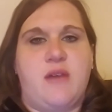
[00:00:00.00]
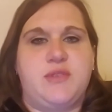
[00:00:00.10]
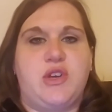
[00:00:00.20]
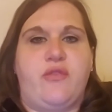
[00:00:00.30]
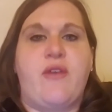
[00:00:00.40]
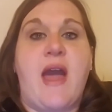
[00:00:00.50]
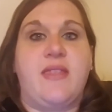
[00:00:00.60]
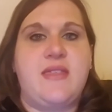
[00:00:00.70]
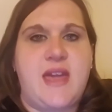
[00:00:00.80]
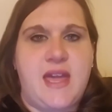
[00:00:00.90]
So
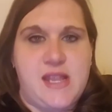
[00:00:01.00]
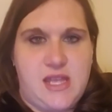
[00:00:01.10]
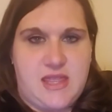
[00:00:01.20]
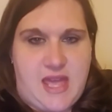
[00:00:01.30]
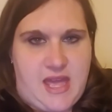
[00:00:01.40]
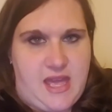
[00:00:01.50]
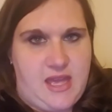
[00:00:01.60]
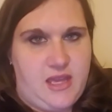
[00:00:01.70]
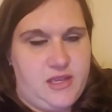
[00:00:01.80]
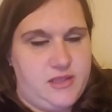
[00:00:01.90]
finally
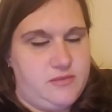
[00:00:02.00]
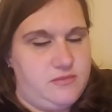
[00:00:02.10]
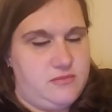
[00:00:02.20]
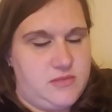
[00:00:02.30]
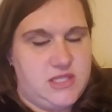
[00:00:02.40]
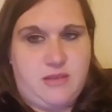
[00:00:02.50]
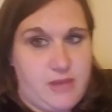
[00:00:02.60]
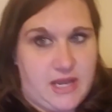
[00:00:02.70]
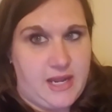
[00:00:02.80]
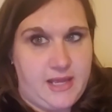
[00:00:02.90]
they
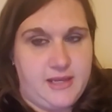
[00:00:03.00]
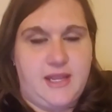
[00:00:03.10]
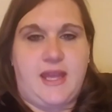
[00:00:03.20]
submitted it,